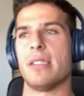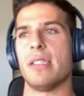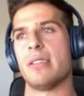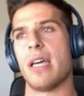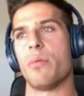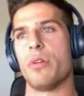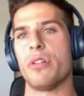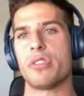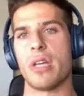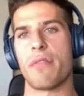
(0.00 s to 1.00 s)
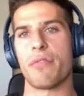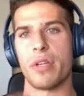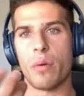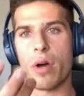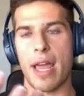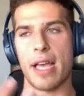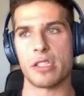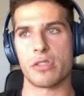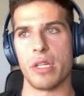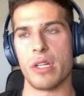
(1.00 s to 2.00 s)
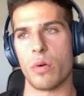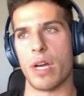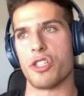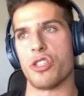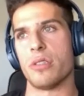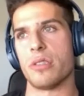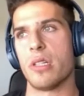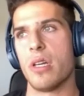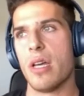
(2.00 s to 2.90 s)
He said, when you're suffering, you want to ask 3 questions,